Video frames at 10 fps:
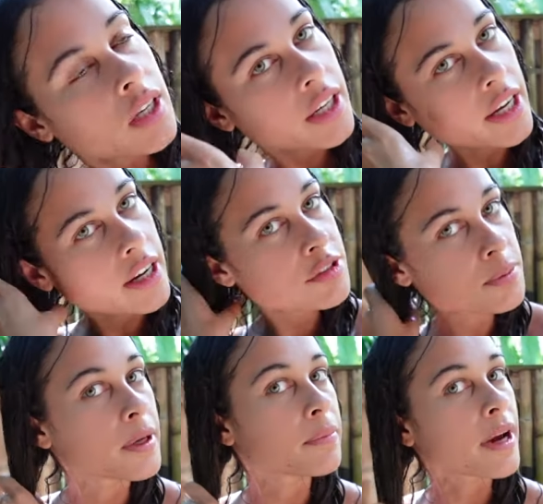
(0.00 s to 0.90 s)
okay I've
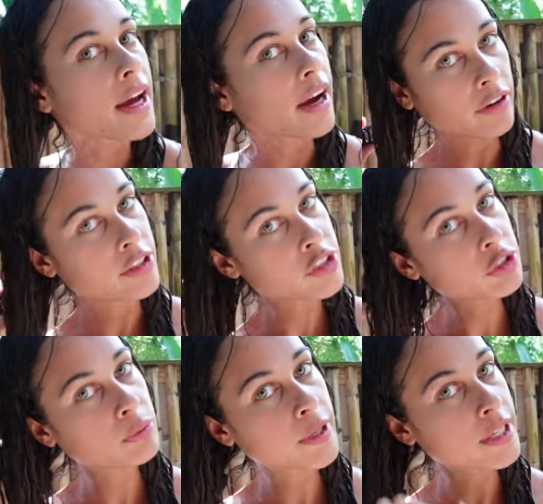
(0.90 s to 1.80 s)
split my hair in
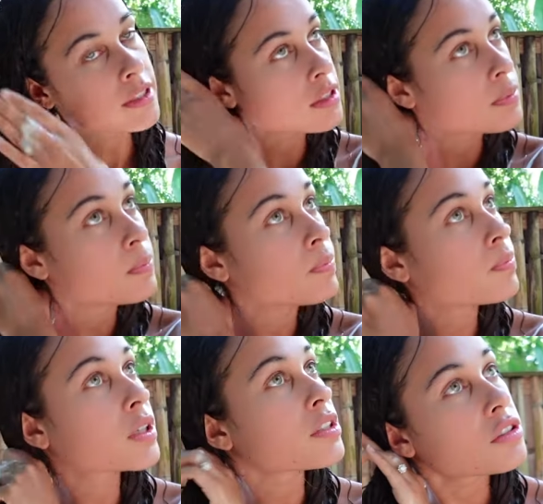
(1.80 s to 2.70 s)
two bits
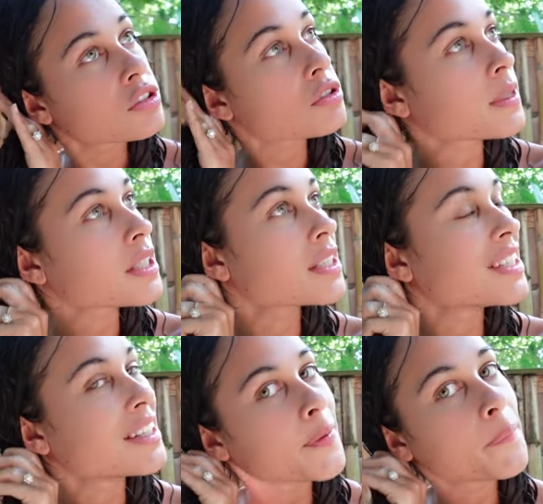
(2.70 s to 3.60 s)
because it just makes it
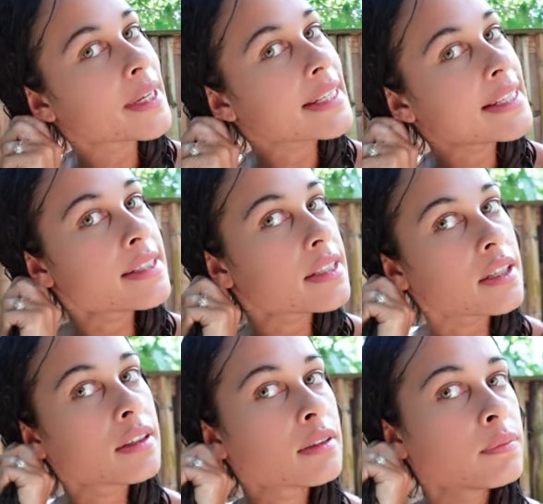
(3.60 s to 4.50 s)
a little bit
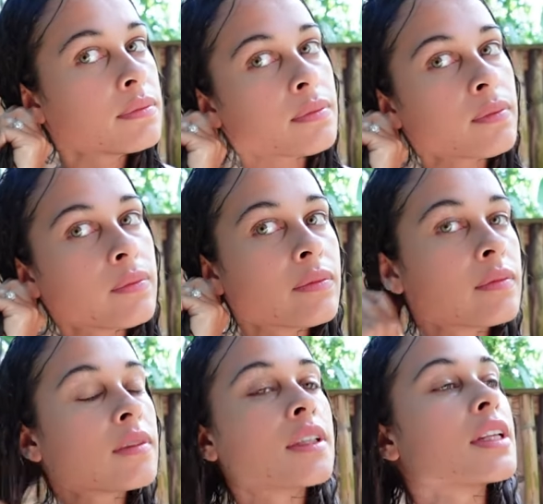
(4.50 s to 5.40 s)
easier
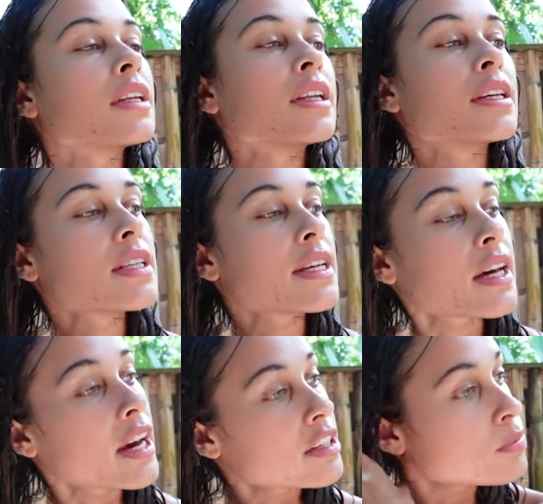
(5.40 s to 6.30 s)
and there's less
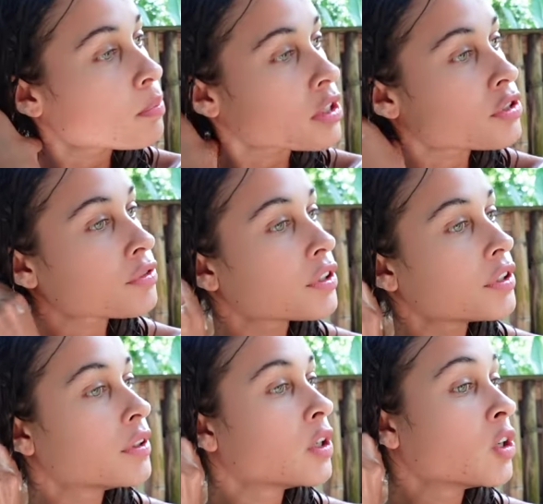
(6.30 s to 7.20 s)
hair to brush through
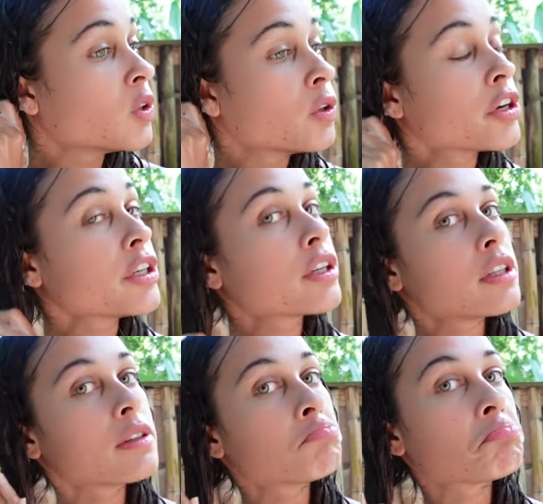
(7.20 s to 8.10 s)
or you could
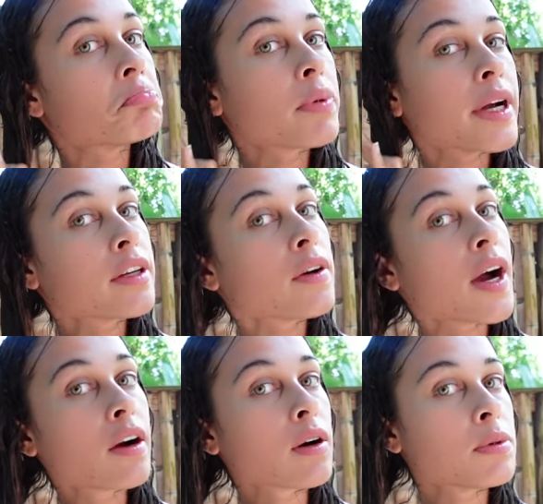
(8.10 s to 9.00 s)
break your
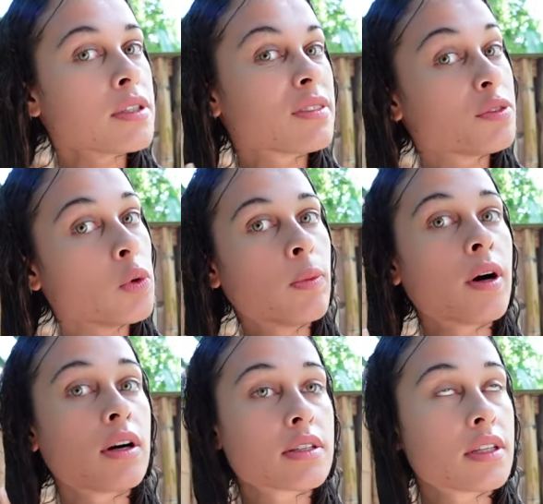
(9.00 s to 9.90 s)
hair up into four
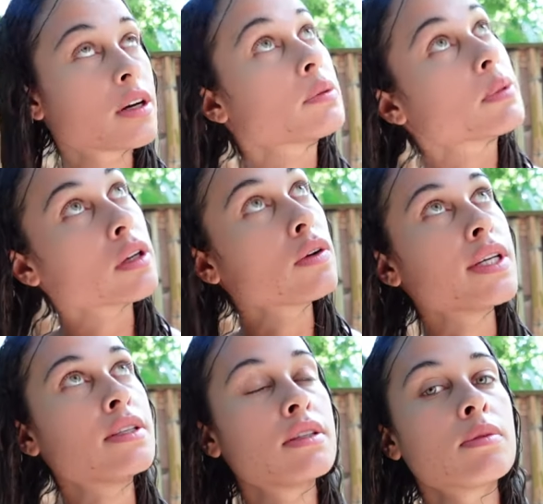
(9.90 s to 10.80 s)
parts and that would be a lot
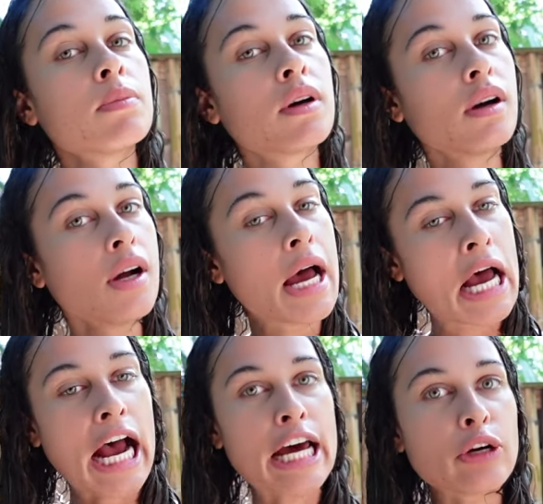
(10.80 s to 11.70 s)
easier but
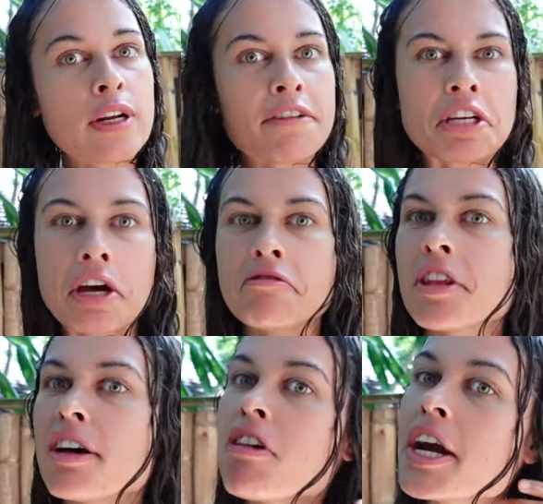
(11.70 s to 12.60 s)
I don't have time for
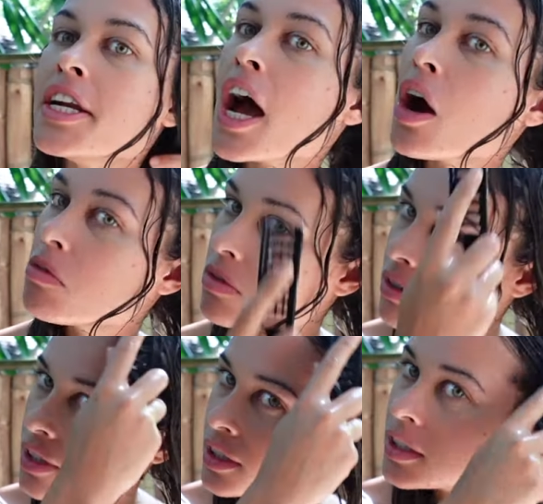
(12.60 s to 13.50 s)
that right
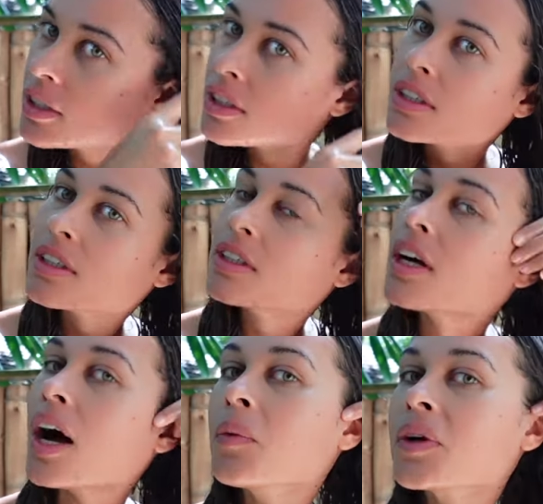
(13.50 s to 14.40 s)

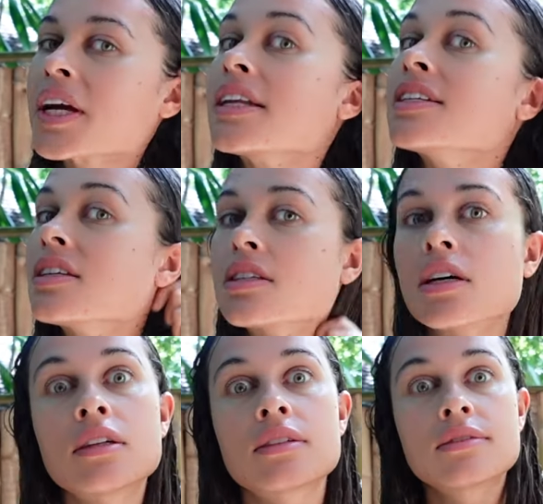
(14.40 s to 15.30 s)
now. I want to get into the sun